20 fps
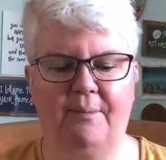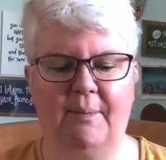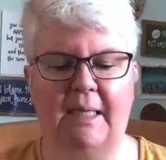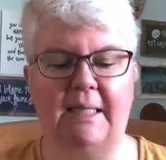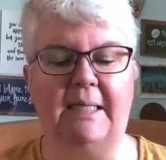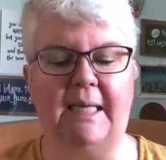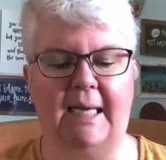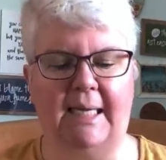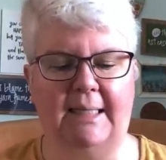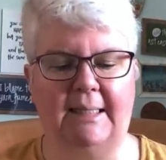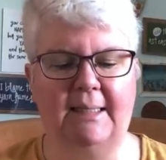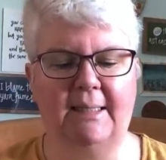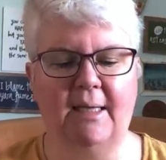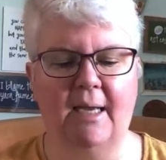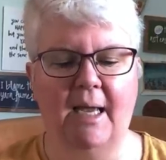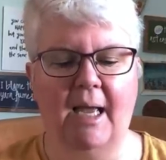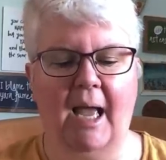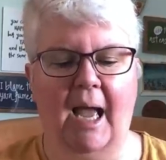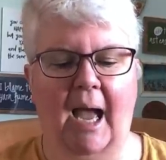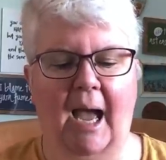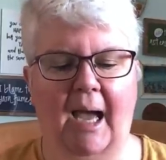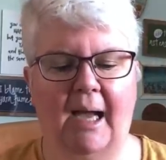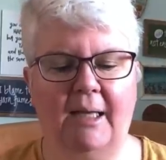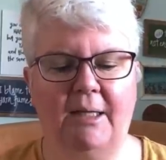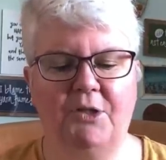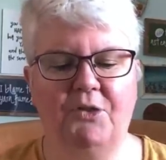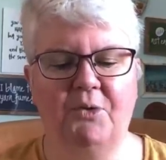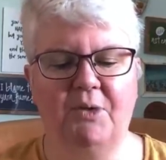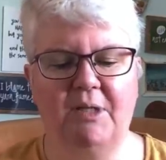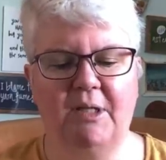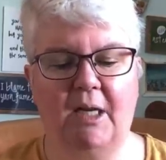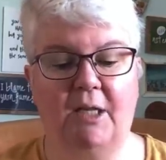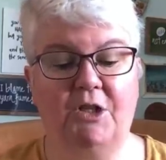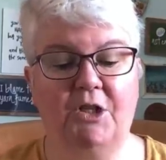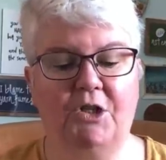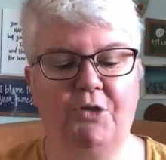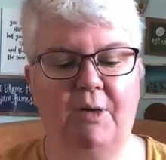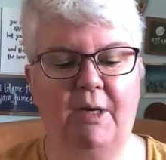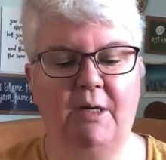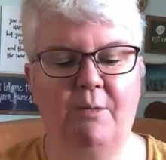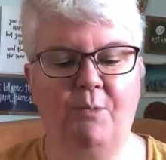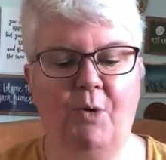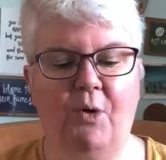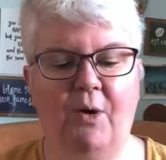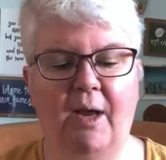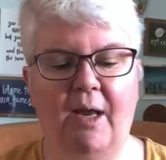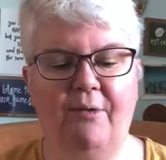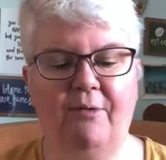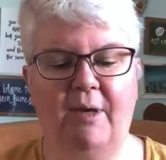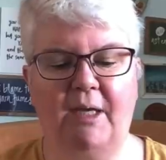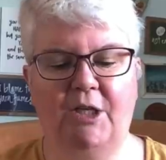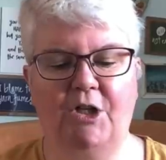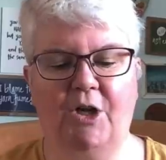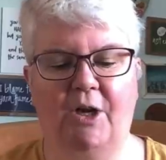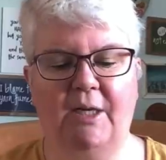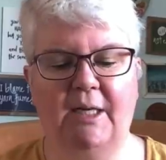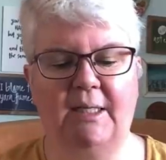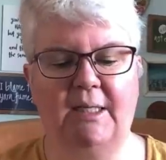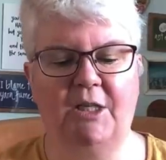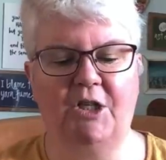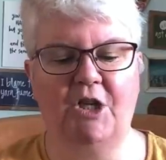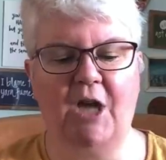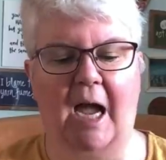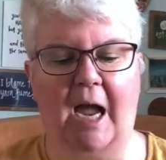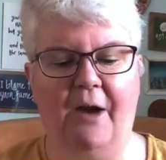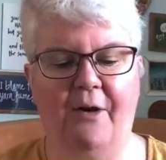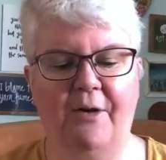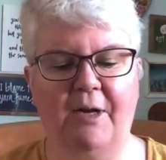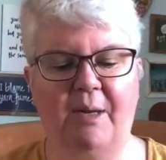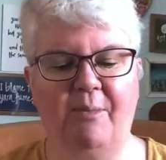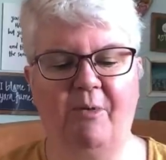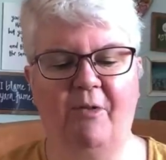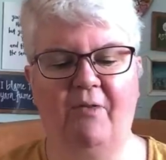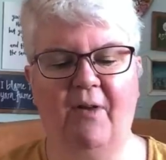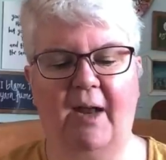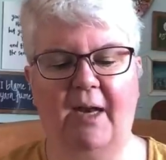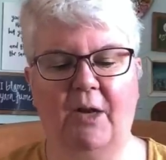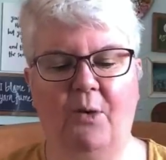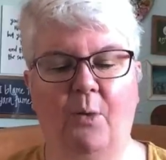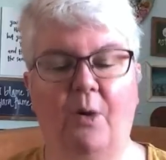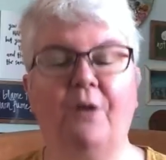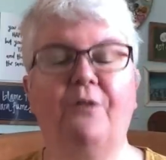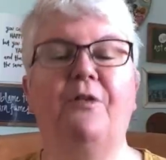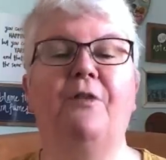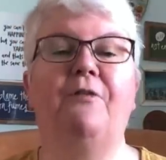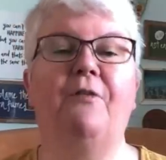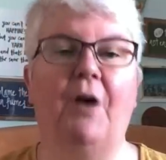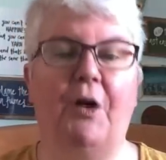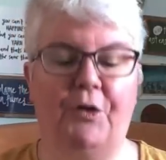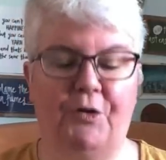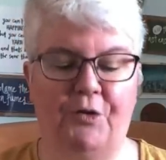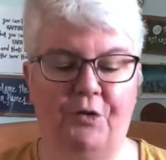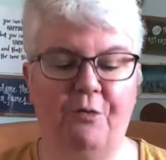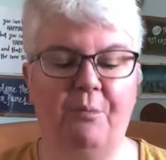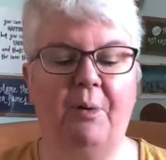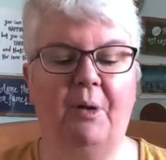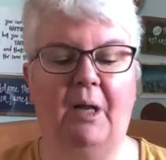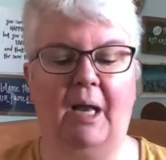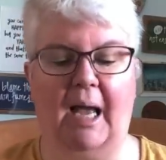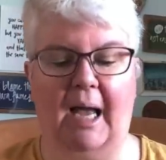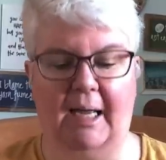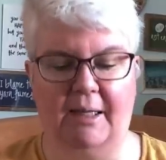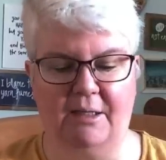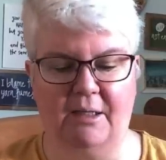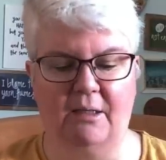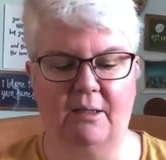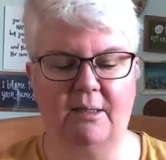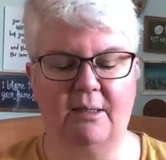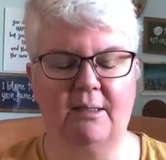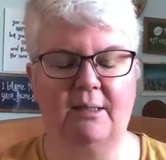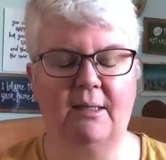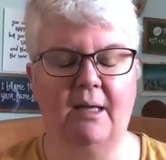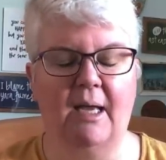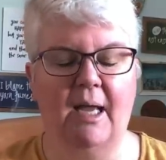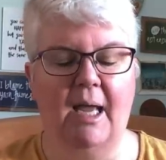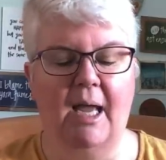needs. And so it's, I'll just read, Moray Reach Out is a charity providing work for vulnerable adults.